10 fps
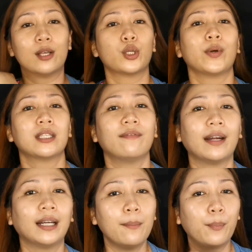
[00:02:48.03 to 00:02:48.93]
So, it's
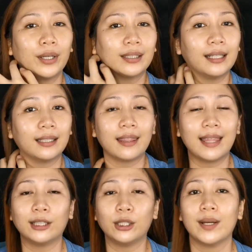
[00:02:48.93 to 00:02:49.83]
very important
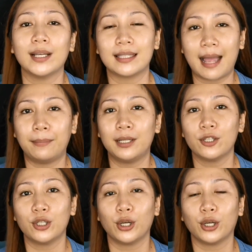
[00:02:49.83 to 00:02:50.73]
that you
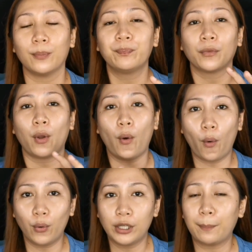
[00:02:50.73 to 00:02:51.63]
establish your
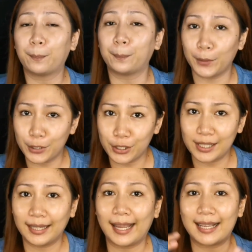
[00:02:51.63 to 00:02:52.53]
own
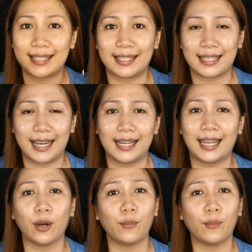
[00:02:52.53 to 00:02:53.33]
personalized skincare.